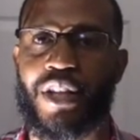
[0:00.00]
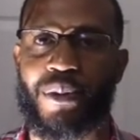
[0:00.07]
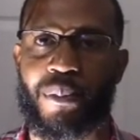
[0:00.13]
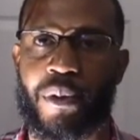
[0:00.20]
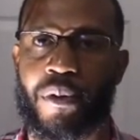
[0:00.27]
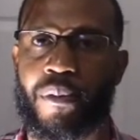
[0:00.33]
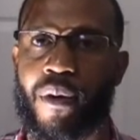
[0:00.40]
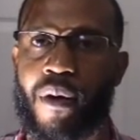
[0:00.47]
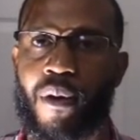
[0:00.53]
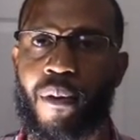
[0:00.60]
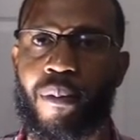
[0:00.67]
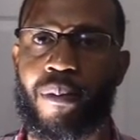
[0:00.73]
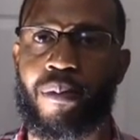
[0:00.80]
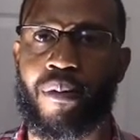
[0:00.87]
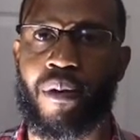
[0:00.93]
you will
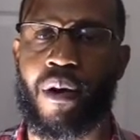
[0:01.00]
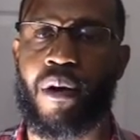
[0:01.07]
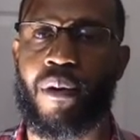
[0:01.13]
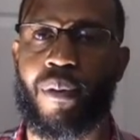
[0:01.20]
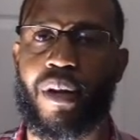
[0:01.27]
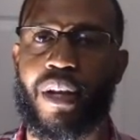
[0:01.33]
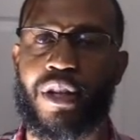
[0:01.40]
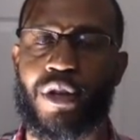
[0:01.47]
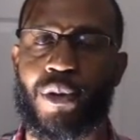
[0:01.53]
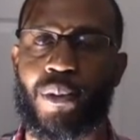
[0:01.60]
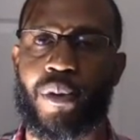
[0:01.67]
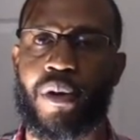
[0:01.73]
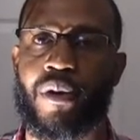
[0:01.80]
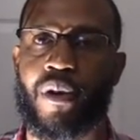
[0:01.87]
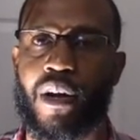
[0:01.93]
grow, and
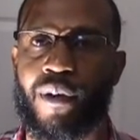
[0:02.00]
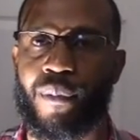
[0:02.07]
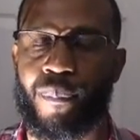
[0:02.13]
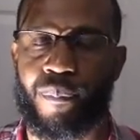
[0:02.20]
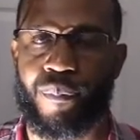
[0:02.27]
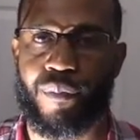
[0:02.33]
you will grow.